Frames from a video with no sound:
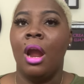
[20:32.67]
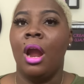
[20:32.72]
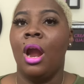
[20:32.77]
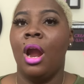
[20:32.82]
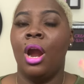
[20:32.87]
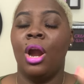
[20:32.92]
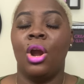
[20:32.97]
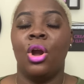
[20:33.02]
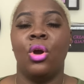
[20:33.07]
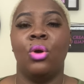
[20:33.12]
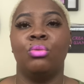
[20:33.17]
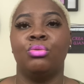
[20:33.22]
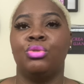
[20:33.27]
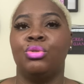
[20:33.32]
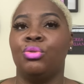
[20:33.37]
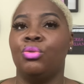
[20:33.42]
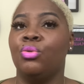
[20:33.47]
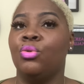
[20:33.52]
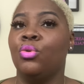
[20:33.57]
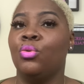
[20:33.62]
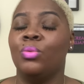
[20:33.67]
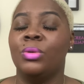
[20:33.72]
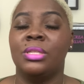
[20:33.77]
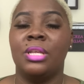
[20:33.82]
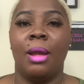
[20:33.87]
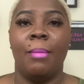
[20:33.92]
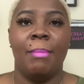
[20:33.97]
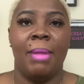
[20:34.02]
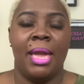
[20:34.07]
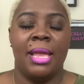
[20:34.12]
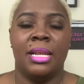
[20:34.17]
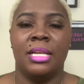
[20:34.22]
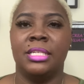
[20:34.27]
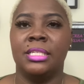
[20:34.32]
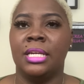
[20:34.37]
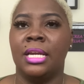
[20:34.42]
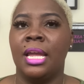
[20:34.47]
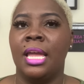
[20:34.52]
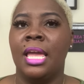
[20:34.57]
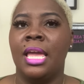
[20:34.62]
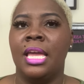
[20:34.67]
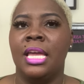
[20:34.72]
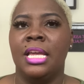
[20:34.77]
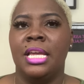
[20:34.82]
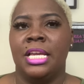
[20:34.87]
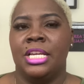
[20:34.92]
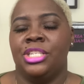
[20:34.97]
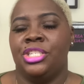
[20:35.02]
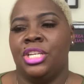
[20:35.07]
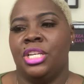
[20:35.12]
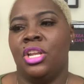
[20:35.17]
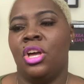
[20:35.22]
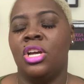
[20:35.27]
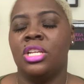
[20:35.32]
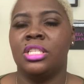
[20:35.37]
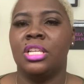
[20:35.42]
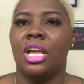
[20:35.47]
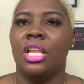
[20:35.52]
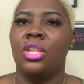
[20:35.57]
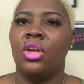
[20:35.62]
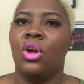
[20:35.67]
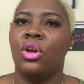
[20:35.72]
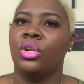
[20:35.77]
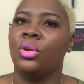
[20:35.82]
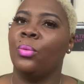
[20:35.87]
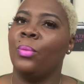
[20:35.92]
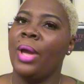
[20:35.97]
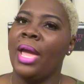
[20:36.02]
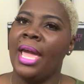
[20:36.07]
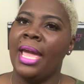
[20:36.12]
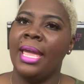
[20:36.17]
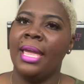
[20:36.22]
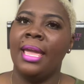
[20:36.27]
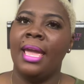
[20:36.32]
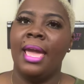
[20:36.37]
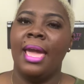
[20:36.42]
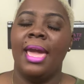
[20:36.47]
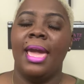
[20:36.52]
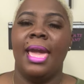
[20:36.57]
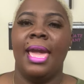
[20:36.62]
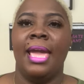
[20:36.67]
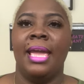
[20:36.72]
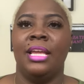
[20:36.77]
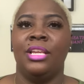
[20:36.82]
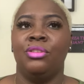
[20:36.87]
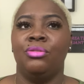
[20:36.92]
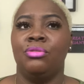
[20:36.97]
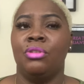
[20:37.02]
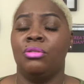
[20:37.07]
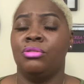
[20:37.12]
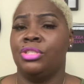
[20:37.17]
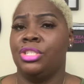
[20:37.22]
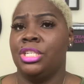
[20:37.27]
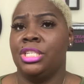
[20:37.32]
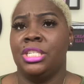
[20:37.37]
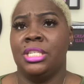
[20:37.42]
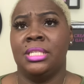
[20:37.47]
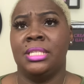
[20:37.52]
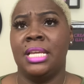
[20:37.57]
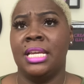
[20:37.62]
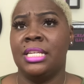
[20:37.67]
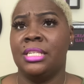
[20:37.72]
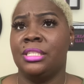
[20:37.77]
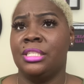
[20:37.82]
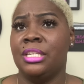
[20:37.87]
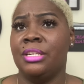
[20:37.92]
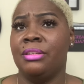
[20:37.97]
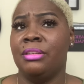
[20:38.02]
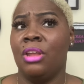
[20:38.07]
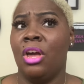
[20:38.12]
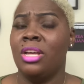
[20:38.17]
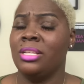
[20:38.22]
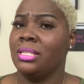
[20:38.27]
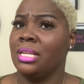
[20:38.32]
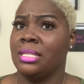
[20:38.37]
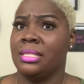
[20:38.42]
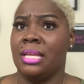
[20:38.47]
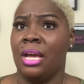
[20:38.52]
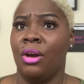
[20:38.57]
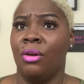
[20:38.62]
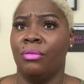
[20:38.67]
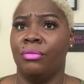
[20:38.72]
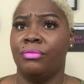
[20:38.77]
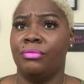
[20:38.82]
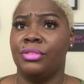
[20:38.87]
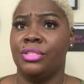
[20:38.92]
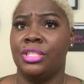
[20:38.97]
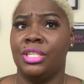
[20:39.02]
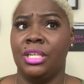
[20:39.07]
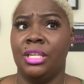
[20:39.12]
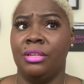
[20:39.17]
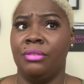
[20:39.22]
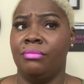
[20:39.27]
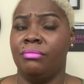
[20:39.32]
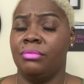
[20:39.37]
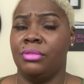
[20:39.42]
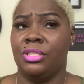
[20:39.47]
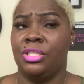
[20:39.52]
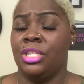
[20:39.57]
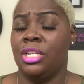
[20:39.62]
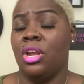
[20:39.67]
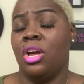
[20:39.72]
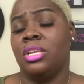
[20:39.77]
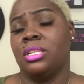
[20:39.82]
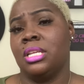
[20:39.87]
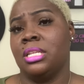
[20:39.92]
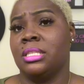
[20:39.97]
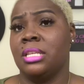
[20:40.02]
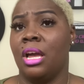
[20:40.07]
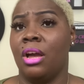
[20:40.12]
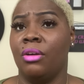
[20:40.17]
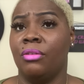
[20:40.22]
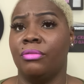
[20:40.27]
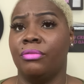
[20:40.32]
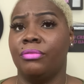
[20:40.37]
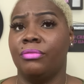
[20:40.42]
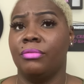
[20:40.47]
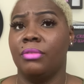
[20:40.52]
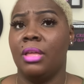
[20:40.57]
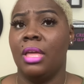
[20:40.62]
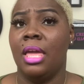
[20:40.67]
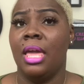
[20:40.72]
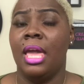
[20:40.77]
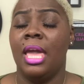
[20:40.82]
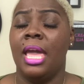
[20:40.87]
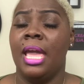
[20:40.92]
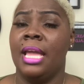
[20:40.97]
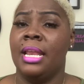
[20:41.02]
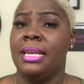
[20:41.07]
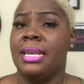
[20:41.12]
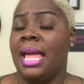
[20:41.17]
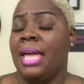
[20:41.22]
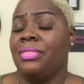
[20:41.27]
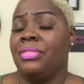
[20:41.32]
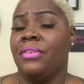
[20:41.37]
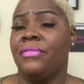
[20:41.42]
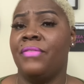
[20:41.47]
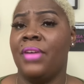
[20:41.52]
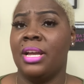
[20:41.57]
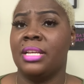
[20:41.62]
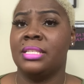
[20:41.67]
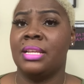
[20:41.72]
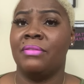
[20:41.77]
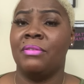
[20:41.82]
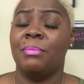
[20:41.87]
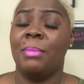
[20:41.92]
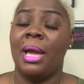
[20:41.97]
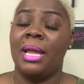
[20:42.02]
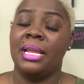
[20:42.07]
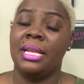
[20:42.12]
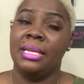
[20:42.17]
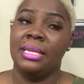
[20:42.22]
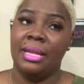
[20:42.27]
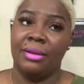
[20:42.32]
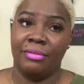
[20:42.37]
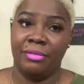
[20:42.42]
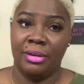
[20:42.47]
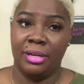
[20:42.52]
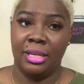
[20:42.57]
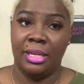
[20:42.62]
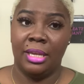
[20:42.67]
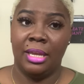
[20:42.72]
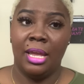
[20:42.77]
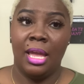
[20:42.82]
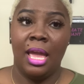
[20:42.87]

her go-to, who was her manager, and she lost her along the way and you know she just said she lost herself she she lost herself and death affects everybody differently